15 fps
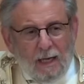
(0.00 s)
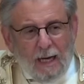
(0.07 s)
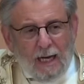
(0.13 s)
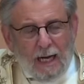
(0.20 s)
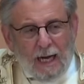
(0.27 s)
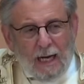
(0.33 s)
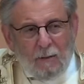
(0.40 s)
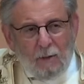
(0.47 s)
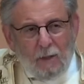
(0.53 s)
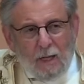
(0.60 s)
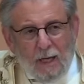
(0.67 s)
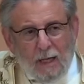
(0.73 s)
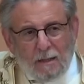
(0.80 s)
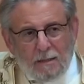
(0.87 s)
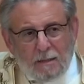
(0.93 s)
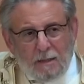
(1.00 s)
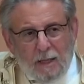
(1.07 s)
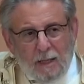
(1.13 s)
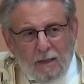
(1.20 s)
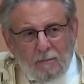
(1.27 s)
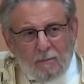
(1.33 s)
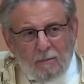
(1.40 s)
I would ask
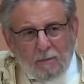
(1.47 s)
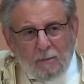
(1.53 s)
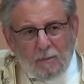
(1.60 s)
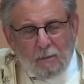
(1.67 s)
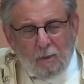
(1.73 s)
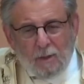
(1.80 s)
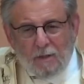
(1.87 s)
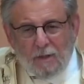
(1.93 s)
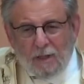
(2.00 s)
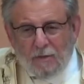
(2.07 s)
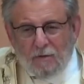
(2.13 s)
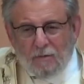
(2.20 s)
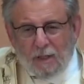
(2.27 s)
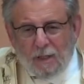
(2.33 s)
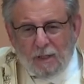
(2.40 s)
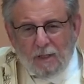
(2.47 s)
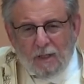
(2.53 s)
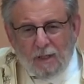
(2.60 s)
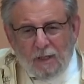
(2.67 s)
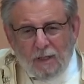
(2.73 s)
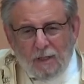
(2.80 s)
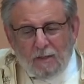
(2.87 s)
them, what are they
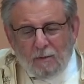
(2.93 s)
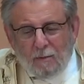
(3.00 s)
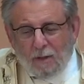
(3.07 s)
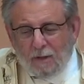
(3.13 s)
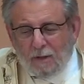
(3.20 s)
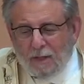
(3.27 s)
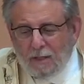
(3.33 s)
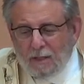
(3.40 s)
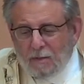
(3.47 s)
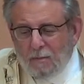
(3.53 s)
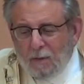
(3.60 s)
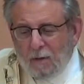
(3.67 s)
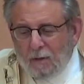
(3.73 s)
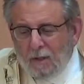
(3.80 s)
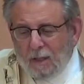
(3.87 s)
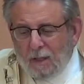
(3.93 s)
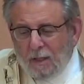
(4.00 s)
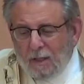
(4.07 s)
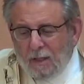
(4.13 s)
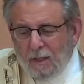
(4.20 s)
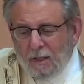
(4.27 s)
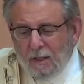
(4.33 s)
drinking, what are they
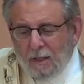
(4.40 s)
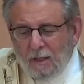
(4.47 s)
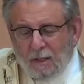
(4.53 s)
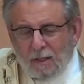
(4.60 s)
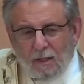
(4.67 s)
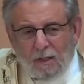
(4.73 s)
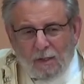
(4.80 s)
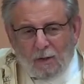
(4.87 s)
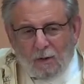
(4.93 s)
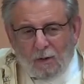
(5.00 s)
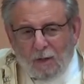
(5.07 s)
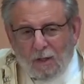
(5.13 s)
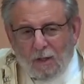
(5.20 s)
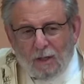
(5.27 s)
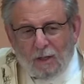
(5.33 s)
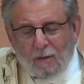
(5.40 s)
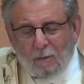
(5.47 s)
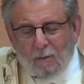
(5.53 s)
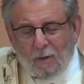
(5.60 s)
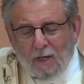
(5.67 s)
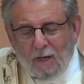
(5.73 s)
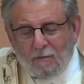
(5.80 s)
smoking, or
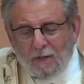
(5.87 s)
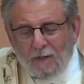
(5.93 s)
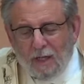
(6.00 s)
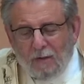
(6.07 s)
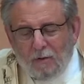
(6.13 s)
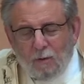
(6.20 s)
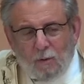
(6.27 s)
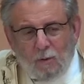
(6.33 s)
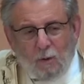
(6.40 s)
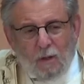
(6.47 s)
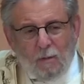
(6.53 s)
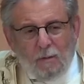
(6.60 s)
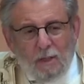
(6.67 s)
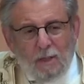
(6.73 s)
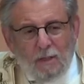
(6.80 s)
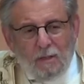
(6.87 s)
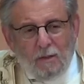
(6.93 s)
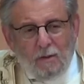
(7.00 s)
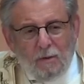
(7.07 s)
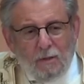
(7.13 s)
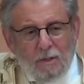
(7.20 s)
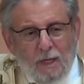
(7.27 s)
whatever they do normally to
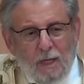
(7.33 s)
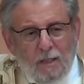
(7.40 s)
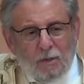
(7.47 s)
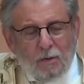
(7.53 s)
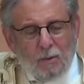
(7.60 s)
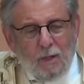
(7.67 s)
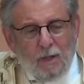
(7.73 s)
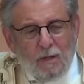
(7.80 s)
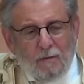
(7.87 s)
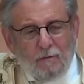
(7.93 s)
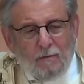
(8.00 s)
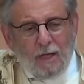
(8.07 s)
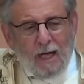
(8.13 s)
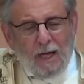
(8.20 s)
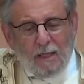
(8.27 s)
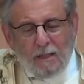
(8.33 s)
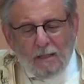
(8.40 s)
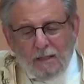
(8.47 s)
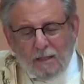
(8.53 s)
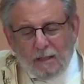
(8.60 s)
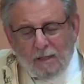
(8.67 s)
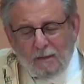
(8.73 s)
lose touch with
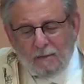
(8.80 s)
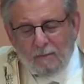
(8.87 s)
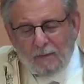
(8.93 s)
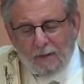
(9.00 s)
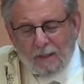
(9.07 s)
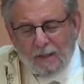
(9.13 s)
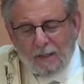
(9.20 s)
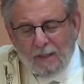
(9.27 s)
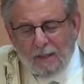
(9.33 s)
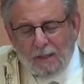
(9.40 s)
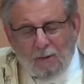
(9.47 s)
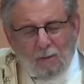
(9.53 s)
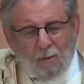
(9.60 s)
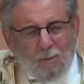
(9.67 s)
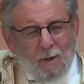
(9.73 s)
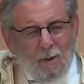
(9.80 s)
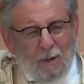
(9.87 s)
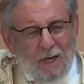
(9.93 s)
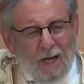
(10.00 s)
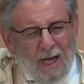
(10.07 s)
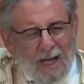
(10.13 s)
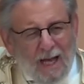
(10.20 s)
reality. What would
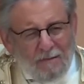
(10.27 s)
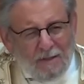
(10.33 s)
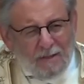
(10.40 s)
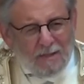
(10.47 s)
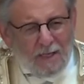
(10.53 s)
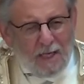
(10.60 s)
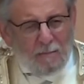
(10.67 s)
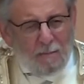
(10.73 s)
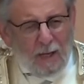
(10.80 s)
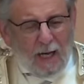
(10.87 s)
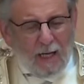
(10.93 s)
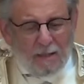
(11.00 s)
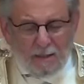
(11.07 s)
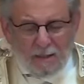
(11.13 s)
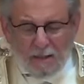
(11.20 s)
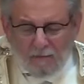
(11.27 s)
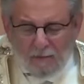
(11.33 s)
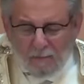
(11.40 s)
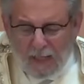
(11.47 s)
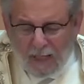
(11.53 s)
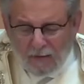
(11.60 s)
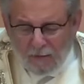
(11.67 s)
I have to say positive
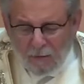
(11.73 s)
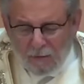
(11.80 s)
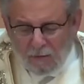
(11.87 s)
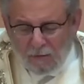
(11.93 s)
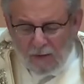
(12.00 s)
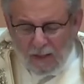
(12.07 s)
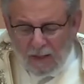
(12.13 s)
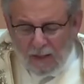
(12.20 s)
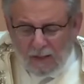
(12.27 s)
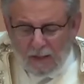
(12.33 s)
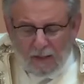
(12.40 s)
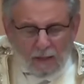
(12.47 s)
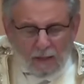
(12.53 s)
about Ukraine